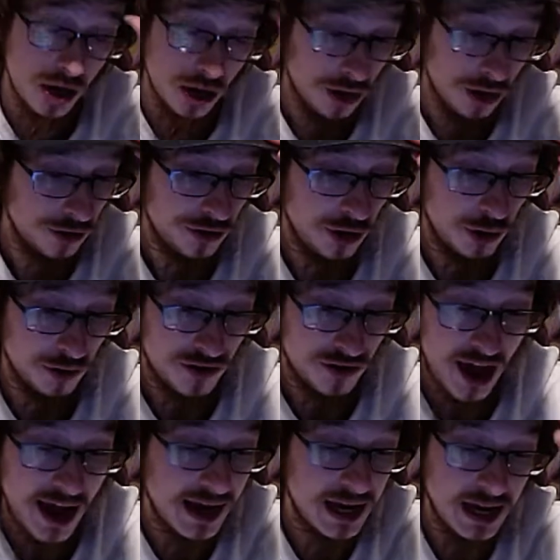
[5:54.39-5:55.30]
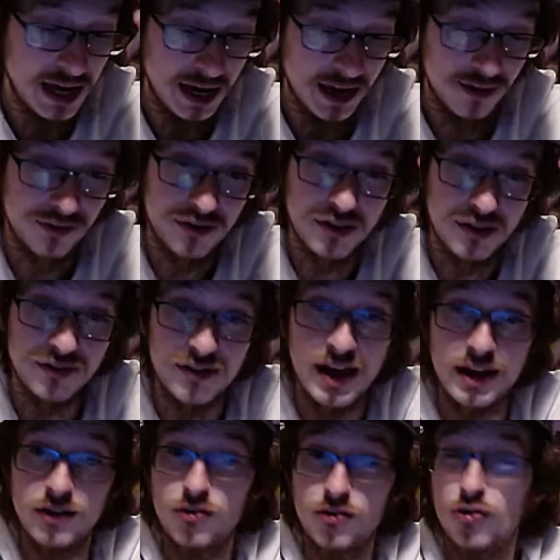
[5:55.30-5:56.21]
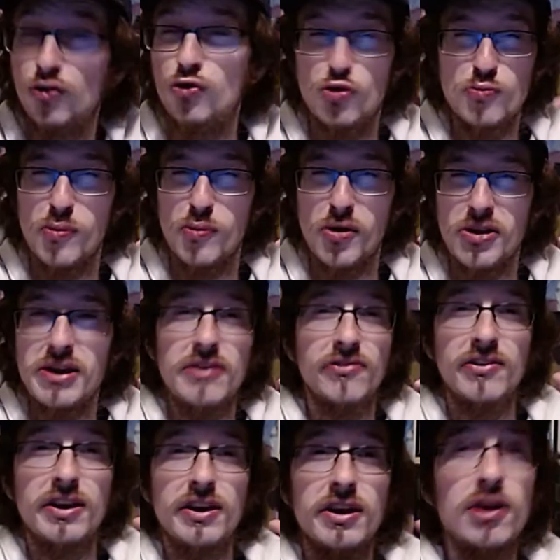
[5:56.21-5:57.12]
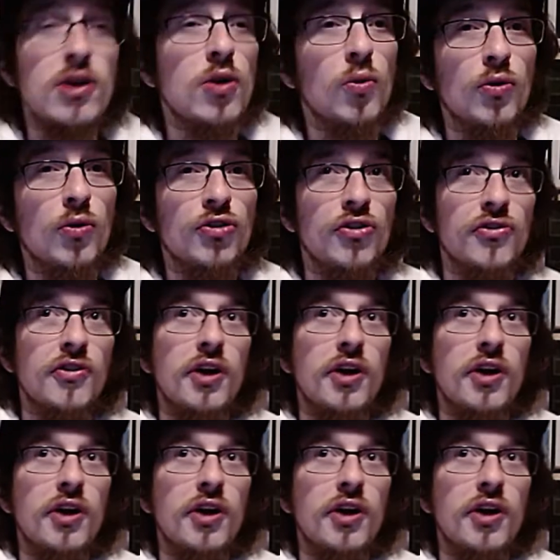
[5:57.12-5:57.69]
So teching against this deck is super easy, which is